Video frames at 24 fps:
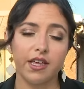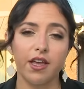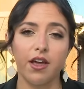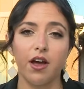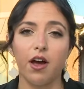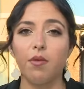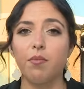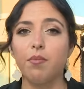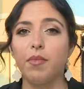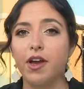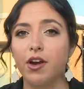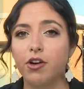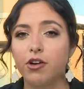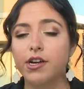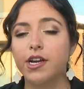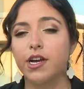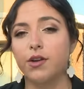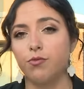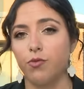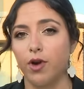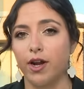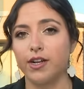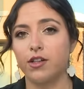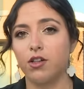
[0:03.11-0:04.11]
the
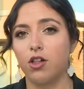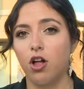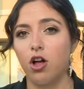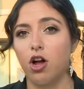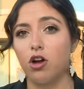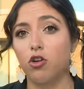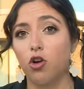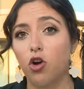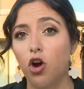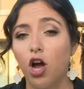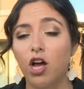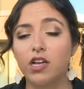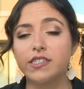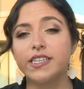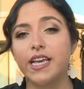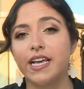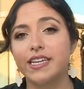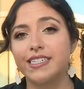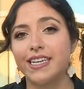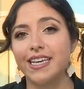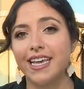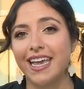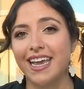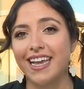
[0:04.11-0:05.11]
American Red Cross
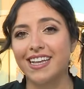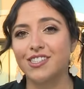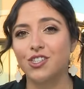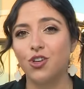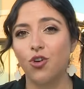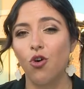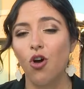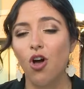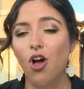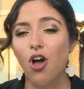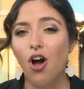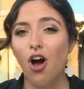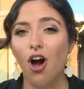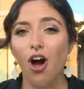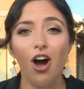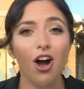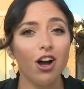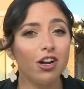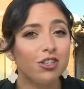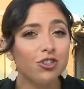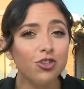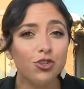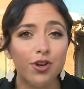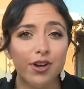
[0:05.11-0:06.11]
had to cancel
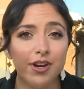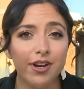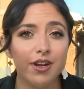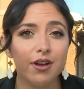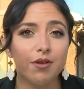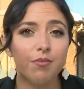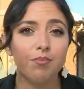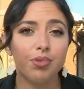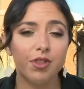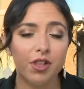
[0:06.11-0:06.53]
100